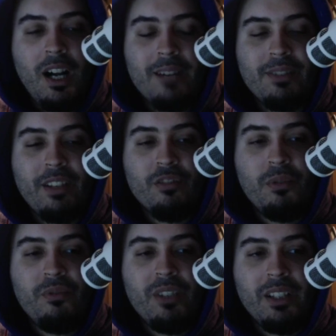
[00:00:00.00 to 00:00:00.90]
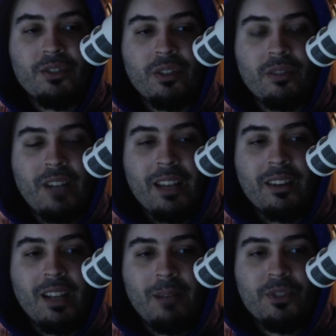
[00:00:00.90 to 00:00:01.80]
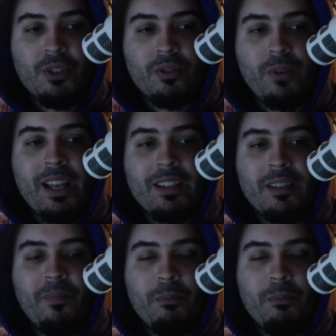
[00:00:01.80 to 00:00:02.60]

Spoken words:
They've removed Elixir of Wrath. So quick heads up.